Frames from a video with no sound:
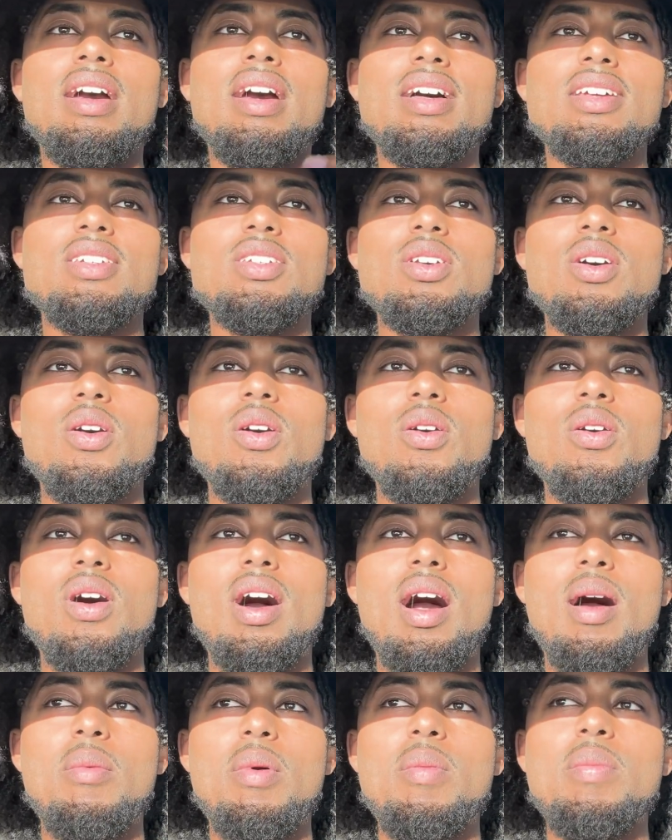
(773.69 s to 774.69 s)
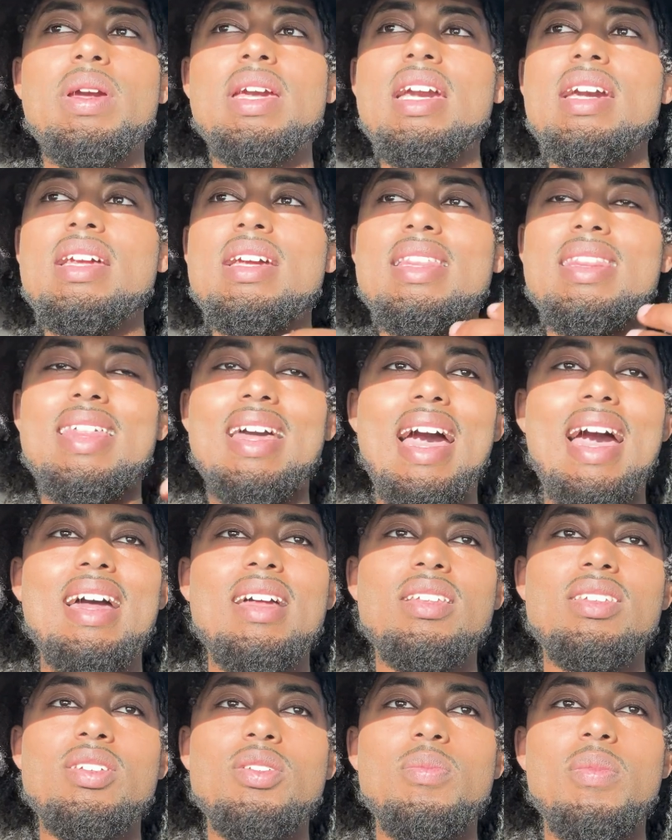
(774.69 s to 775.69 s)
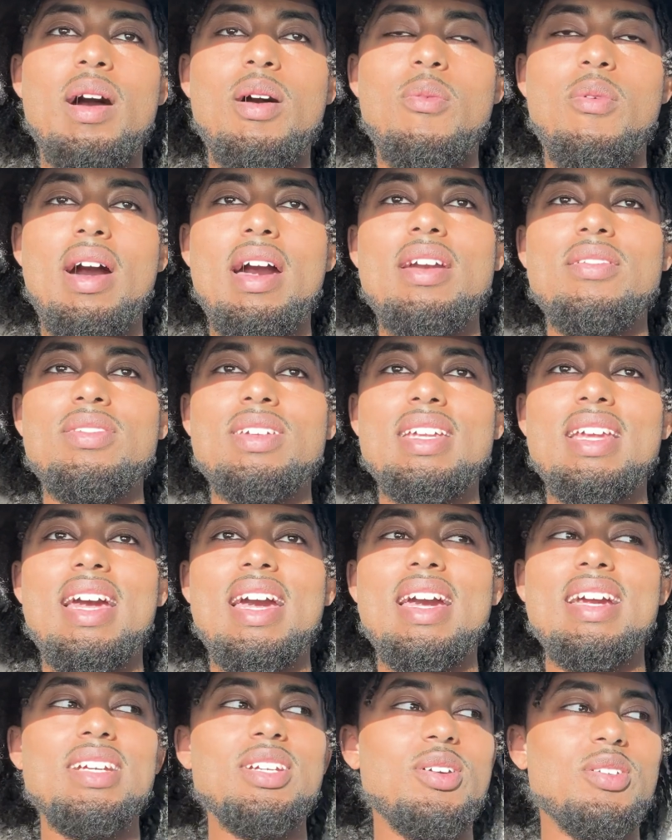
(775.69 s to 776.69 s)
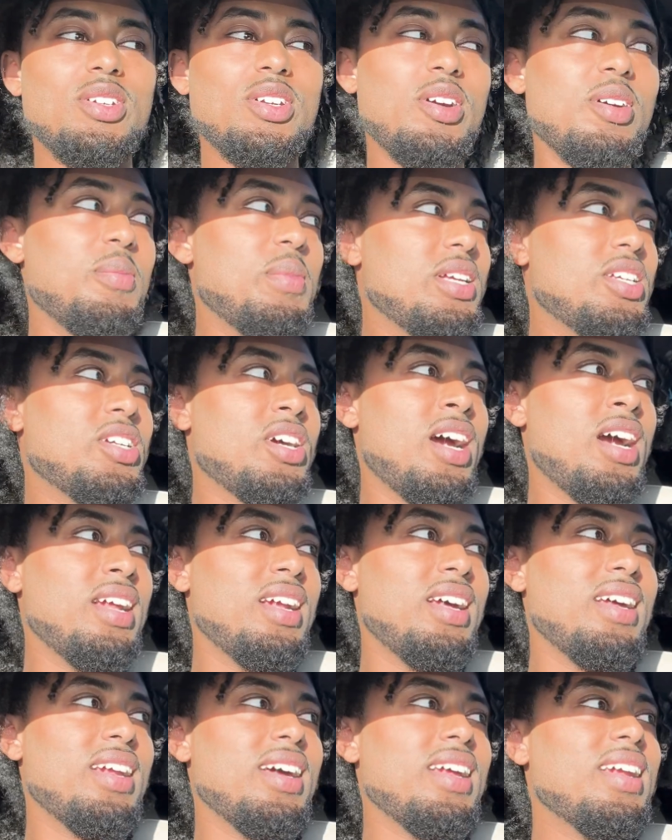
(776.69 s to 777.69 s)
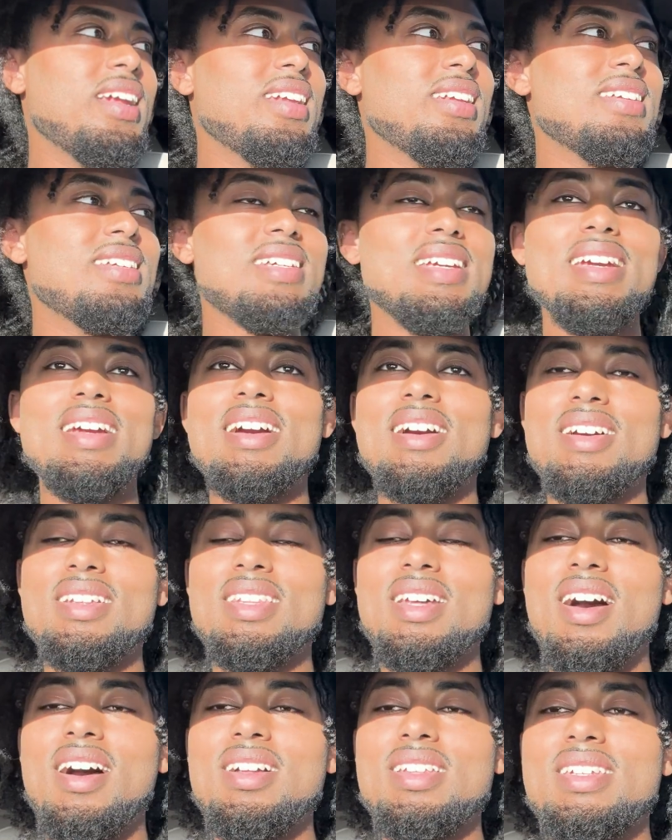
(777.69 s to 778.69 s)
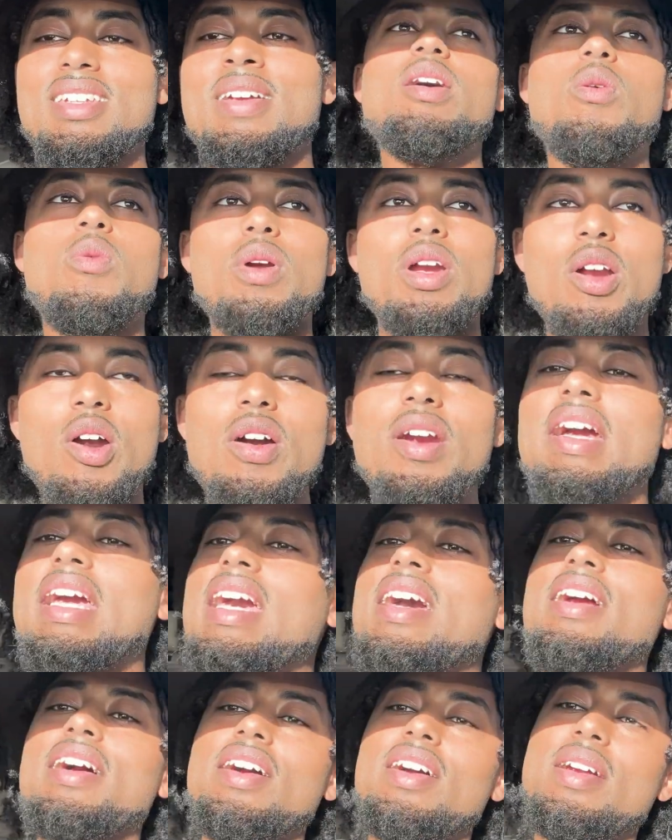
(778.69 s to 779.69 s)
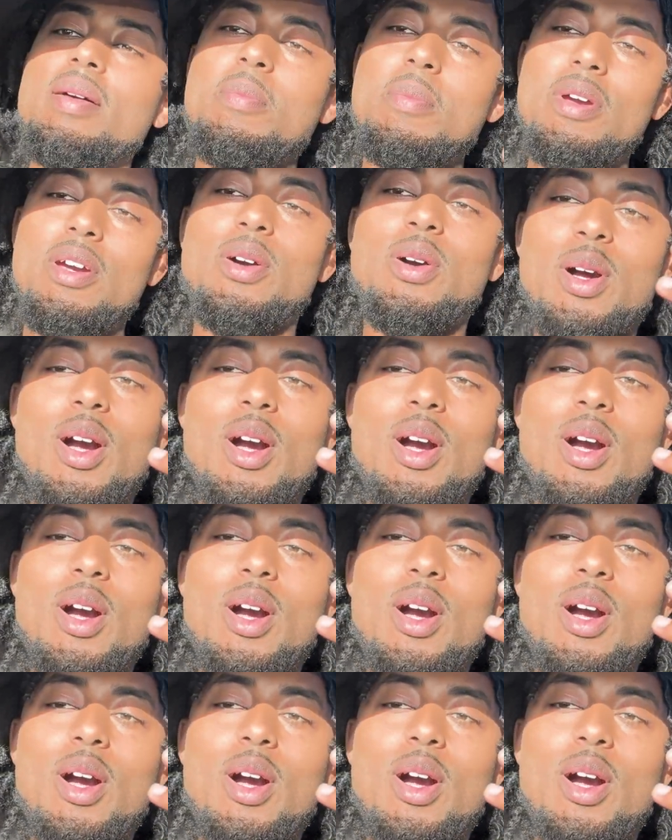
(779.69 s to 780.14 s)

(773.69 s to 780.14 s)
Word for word: So I'm gonna be getting that to my wife today. So she's gonna be trying it and seeing her thoughts. We're gonna get her a meal